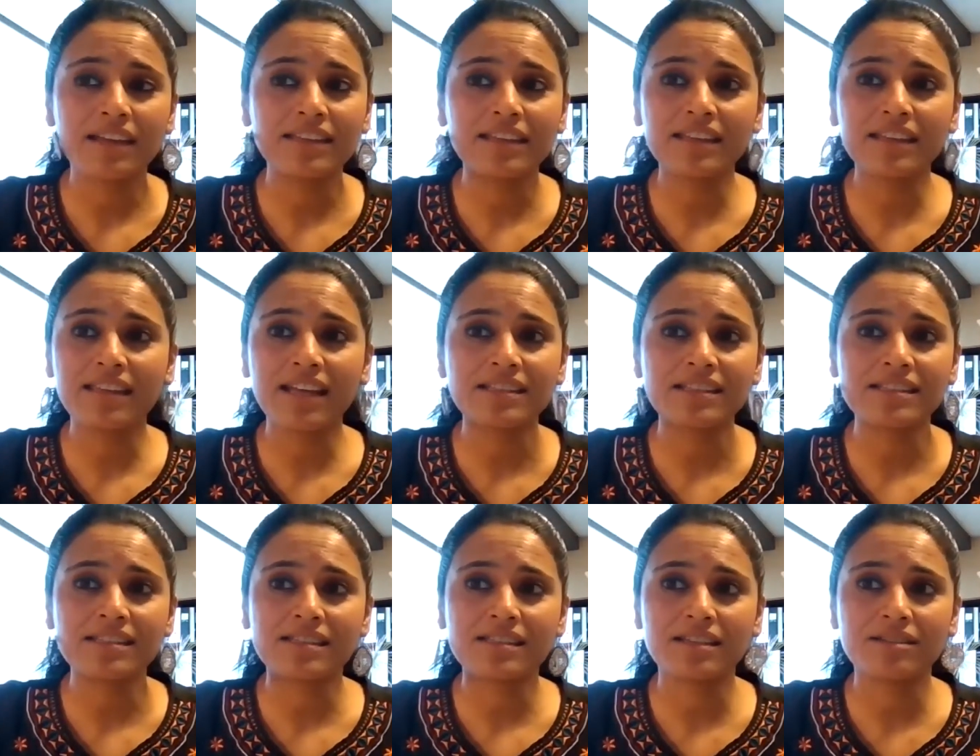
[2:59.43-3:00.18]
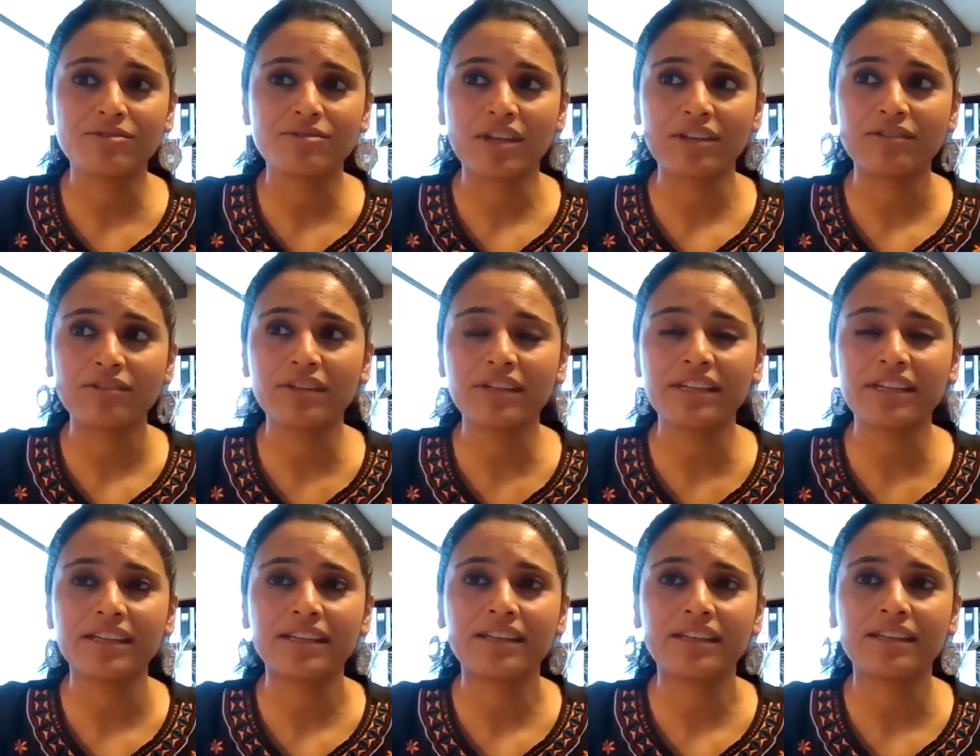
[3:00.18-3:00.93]
I think that's
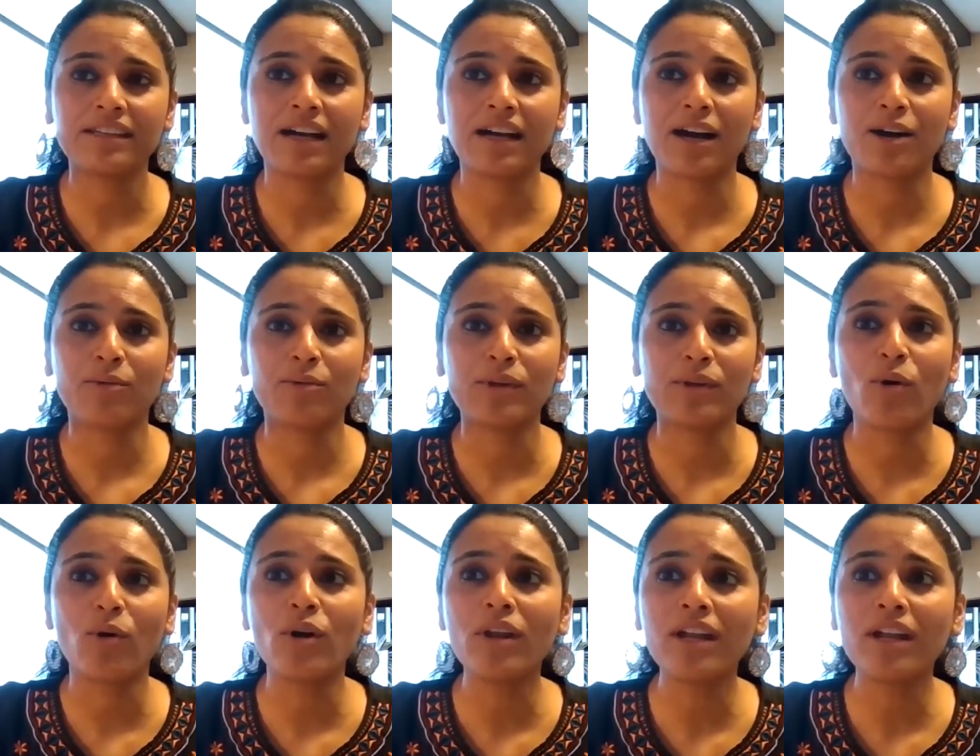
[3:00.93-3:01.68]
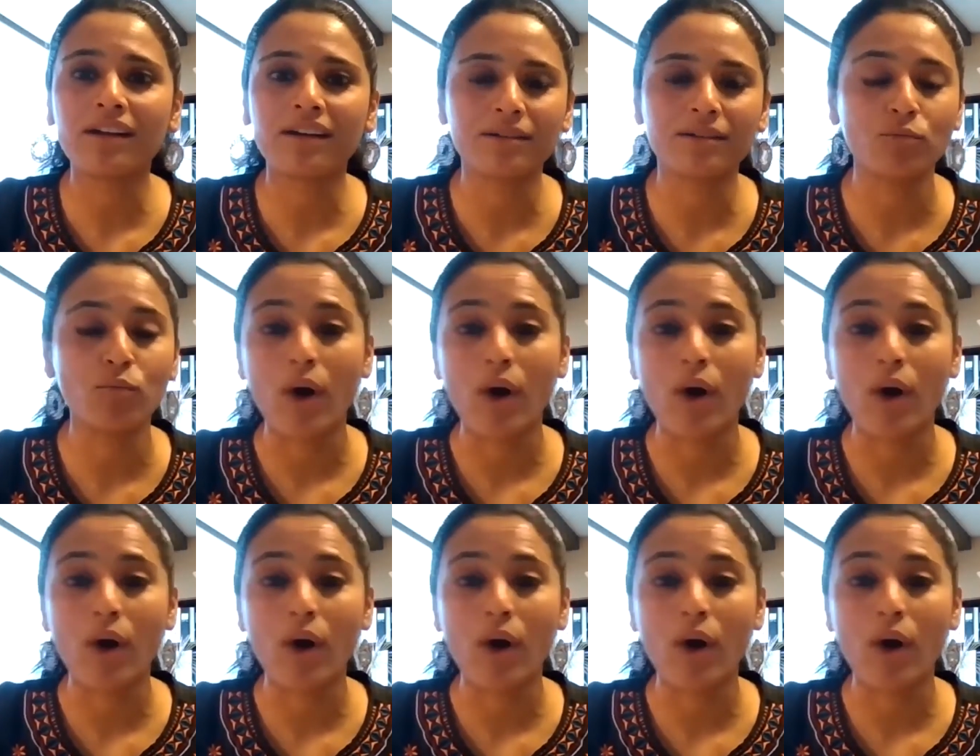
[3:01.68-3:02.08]
generally how we all are